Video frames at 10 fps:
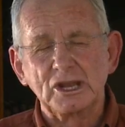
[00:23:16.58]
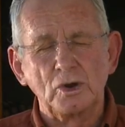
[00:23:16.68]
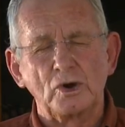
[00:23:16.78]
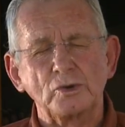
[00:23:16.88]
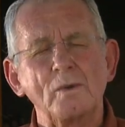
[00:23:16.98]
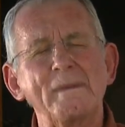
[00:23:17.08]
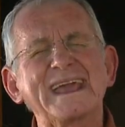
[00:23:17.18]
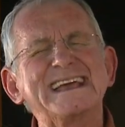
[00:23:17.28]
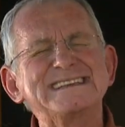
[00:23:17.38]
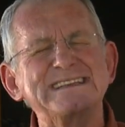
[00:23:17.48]
Lord, will
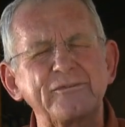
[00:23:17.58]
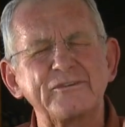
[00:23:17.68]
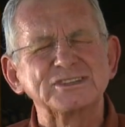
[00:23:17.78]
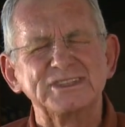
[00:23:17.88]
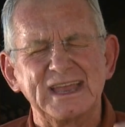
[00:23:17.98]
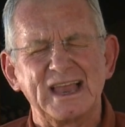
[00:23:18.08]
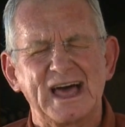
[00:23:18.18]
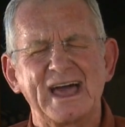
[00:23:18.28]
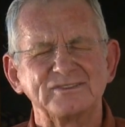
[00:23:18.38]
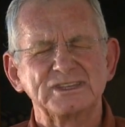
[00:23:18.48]
make a difference in their
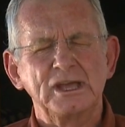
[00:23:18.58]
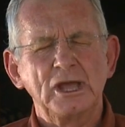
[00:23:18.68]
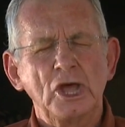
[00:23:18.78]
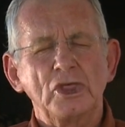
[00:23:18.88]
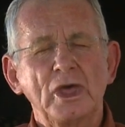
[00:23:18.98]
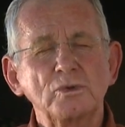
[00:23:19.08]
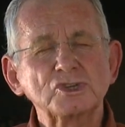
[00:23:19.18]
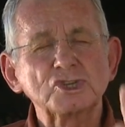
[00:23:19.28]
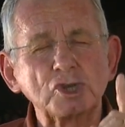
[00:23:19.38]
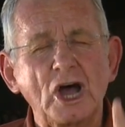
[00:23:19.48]
lives. They will
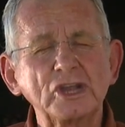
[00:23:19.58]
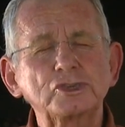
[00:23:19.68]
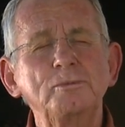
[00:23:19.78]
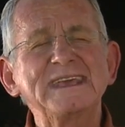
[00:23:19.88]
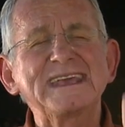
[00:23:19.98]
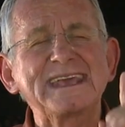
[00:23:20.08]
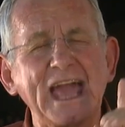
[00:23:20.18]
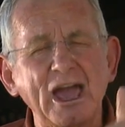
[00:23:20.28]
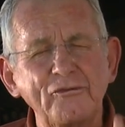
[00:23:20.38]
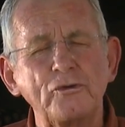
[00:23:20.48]
start to be
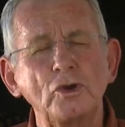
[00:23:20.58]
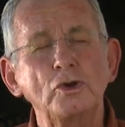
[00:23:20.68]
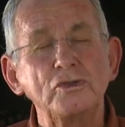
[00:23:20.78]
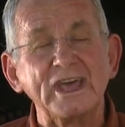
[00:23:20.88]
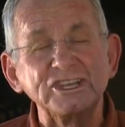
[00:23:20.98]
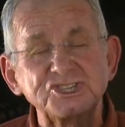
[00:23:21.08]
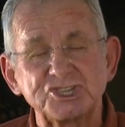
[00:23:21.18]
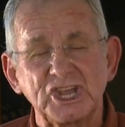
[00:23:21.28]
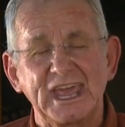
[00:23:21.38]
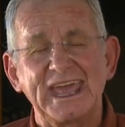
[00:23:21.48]
careful who they
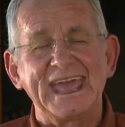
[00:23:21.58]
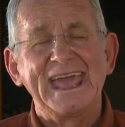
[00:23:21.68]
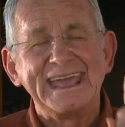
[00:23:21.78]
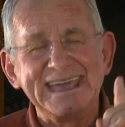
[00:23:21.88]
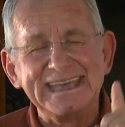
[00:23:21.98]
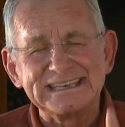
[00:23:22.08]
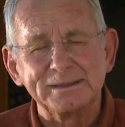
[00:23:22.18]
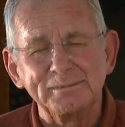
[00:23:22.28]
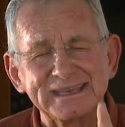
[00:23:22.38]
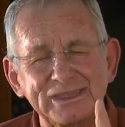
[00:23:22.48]
share
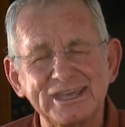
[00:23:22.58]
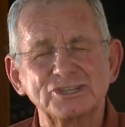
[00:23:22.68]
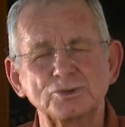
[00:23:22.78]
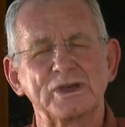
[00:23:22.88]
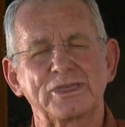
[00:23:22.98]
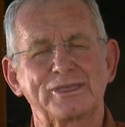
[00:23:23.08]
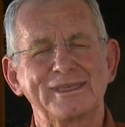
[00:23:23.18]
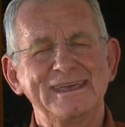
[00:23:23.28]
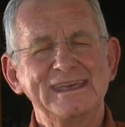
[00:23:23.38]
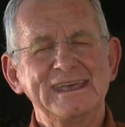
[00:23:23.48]
intimate things with.
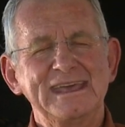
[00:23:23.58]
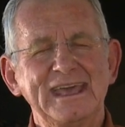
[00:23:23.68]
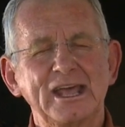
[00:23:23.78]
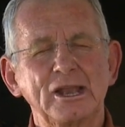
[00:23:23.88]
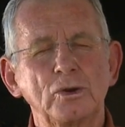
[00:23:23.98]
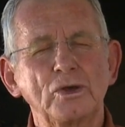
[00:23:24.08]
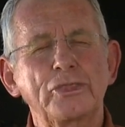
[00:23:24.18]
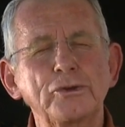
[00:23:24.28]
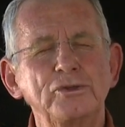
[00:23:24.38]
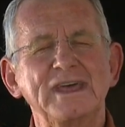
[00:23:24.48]
And Lord,
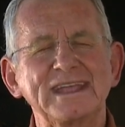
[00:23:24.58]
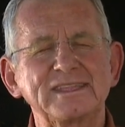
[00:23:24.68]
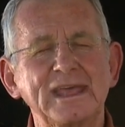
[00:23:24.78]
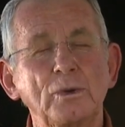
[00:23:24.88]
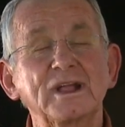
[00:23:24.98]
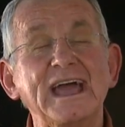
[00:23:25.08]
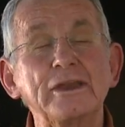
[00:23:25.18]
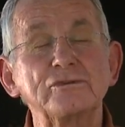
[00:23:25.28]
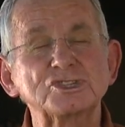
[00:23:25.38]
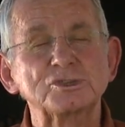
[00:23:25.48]
through that, they will
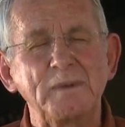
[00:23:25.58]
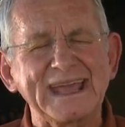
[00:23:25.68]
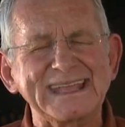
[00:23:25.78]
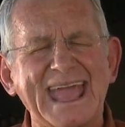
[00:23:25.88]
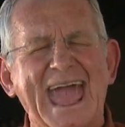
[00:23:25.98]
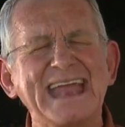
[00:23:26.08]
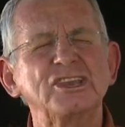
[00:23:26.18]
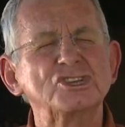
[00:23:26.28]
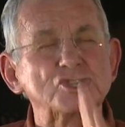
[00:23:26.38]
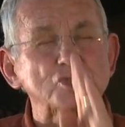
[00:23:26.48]
gain respect and
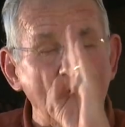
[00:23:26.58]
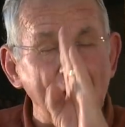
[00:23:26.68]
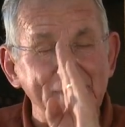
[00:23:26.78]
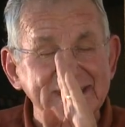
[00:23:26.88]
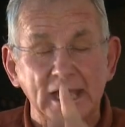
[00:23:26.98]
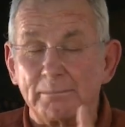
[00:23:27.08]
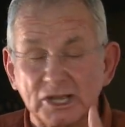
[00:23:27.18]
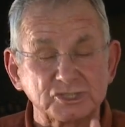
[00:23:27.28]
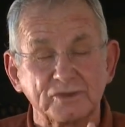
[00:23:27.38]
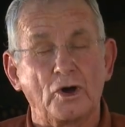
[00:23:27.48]
discernment, and
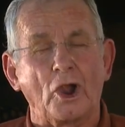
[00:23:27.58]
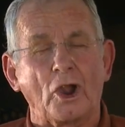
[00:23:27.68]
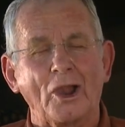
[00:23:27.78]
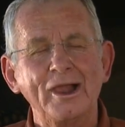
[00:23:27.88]
most of all,